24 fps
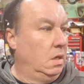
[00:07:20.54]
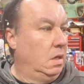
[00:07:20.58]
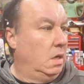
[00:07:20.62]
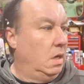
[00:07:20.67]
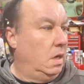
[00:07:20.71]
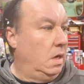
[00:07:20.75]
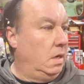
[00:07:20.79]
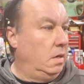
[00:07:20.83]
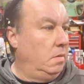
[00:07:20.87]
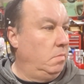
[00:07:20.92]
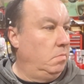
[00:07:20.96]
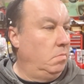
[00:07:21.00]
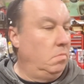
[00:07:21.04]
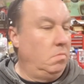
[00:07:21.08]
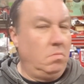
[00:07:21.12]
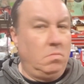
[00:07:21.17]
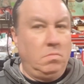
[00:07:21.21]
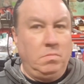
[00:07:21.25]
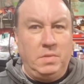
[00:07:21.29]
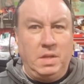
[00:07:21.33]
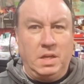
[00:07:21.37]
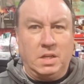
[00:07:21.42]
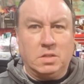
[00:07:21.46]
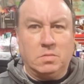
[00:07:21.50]

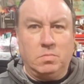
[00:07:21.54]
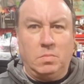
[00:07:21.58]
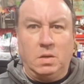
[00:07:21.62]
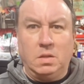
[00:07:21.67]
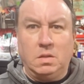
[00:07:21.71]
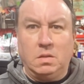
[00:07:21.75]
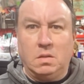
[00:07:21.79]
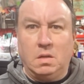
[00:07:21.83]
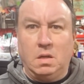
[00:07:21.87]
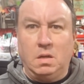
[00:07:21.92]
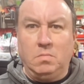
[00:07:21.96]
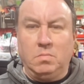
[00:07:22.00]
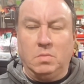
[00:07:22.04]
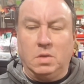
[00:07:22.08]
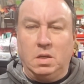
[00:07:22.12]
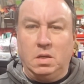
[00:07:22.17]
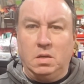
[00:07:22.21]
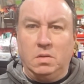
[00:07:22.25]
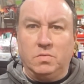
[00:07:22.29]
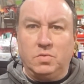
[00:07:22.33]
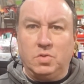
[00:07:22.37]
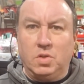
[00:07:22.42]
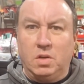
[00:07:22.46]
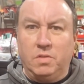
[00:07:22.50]
Next month I'm
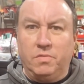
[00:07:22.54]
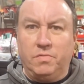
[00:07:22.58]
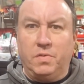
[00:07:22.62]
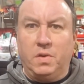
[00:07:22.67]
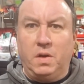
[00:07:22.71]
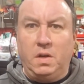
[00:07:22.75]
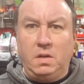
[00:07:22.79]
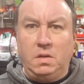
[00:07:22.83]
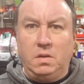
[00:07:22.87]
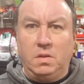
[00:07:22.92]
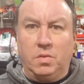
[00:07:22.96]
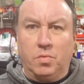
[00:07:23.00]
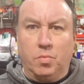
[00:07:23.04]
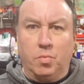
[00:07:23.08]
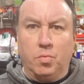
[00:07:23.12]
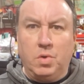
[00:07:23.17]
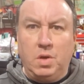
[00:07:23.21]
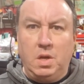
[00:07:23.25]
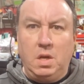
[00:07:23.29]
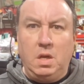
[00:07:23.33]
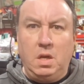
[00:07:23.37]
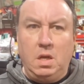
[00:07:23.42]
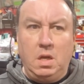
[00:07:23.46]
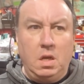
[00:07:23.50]
gonna try to find
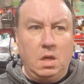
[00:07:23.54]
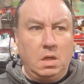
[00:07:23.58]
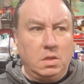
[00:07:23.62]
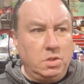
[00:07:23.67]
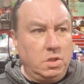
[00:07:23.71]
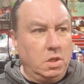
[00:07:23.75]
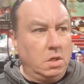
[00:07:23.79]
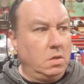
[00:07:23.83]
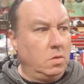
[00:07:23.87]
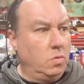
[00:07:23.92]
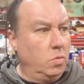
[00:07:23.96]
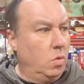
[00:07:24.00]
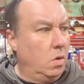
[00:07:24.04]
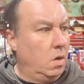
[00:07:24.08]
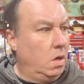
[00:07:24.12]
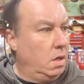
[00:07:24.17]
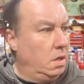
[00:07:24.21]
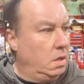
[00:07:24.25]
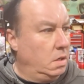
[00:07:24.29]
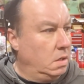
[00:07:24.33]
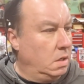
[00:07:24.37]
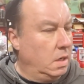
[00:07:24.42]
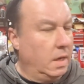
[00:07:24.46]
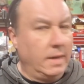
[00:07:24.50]
3
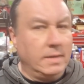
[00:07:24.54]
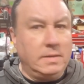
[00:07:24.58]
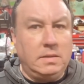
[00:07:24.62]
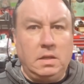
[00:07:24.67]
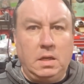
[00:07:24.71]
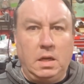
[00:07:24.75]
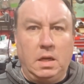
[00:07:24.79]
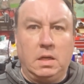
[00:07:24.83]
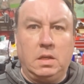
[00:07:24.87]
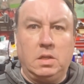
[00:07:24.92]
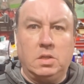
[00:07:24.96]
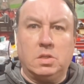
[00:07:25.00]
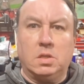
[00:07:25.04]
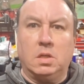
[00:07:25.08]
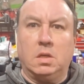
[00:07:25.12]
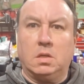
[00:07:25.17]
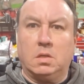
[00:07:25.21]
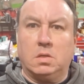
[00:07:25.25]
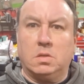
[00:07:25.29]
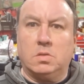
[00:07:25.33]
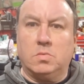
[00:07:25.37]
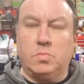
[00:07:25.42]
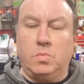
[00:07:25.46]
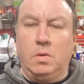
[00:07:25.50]
genuine
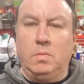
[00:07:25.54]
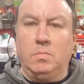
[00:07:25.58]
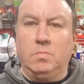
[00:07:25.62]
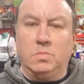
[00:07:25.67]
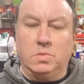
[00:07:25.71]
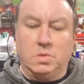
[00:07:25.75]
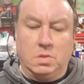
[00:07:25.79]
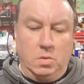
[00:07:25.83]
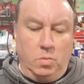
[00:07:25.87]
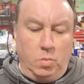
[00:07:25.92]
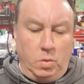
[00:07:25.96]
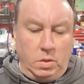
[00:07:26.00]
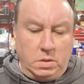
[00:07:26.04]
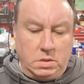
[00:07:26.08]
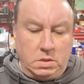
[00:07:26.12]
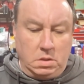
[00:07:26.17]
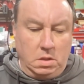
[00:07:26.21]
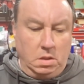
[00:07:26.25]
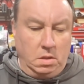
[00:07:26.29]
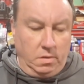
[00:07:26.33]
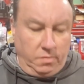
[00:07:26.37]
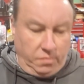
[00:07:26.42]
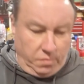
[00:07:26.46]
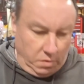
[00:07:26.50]
1986 rims. What's the
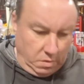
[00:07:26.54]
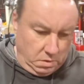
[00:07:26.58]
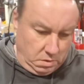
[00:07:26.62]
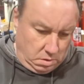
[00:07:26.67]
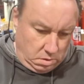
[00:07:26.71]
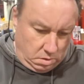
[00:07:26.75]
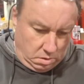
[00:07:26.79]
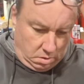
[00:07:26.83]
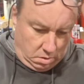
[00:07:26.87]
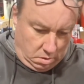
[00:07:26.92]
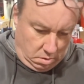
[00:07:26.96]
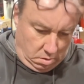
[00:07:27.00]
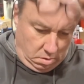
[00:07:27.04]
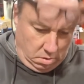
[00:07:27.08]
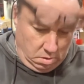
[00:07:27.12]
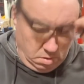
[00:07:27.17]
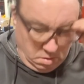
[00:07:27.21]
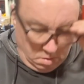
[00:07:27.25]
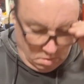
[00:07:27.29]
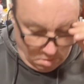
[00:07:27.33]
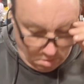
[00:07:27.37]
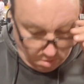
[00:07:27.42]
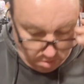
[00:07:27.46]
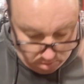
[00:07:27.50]
difference?
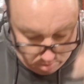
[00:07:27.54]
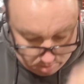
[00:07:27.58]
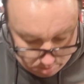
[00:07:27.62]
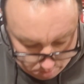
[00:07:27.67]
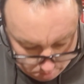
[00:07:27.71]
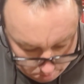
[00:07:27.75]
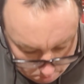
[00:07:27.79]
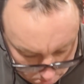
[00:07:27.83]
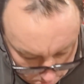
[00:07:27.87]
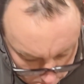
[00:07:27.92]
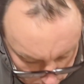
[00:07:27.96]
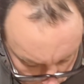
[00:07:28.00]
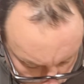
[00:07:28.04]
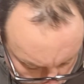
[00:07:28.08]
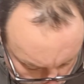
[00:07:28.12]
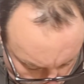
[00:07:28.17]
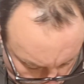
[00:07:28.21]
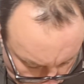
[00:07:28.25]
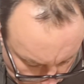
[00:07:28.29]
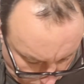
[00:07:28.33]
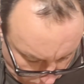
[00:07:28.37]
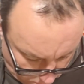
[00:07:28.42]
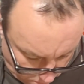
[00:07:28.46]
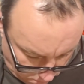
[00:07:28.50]
I'll
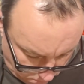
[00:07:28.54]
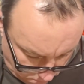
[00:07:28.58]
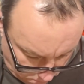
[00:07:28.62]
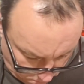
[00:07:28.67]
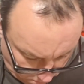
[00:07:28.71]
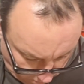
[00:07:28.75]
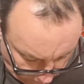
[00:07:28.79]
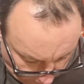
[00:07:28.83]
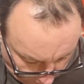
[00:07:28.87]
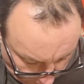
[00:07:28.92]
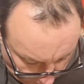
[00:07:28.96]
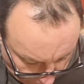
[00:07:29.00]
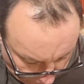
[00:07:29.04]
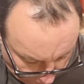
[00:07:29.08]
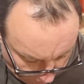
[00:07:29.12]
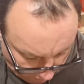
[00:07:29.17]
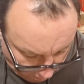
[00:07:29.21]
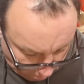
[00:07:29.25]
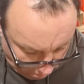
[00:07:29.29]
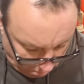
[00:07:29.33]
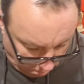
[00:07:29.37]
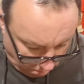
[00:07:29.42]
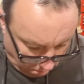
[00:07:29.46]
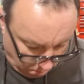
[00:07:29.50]
show you if I can find
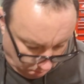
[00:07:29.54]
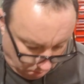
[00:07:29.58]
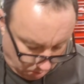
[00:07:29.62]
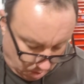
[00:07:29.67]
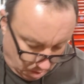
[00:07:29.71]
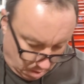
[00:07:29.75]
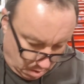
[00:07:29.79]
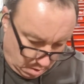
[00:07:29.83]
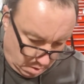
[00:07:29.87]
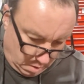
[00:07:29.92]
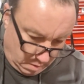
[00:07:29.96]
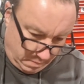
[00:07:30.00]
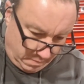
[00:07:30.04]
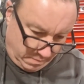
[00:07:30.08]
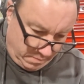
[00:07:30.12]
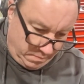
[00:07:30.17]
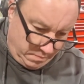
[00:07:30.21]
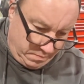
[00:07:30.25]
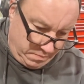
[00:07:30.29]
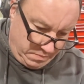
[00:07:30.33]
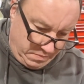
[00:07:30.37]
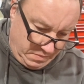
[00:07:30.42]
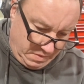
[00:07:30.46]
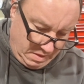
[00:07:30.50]
a lug nut.
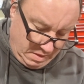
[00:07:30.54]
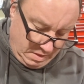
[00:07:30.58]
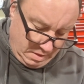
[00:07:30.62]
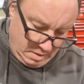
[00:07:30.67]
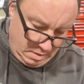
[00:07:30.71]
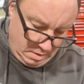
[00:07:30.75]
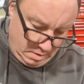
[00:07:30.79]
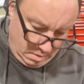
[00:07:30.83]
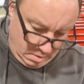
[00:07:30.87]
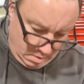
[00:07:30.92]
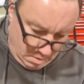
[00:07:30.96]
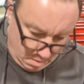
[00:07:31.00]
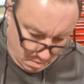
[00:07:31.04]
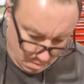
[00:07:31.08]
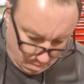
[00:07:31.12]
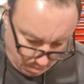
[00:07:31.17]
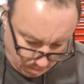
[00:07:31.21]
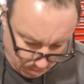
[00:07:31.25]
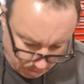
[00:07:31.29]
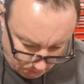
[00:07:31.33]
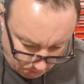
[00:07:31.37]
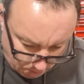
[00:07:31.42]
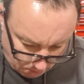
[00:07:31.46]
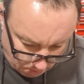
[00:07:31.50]

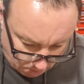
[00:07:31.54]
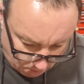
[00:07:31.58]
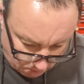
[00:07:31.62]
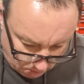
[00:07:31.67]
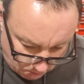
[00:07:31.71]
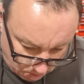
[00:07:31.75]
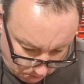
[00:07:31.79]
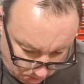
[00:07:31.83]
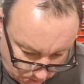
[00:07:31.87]
There's a lug nut.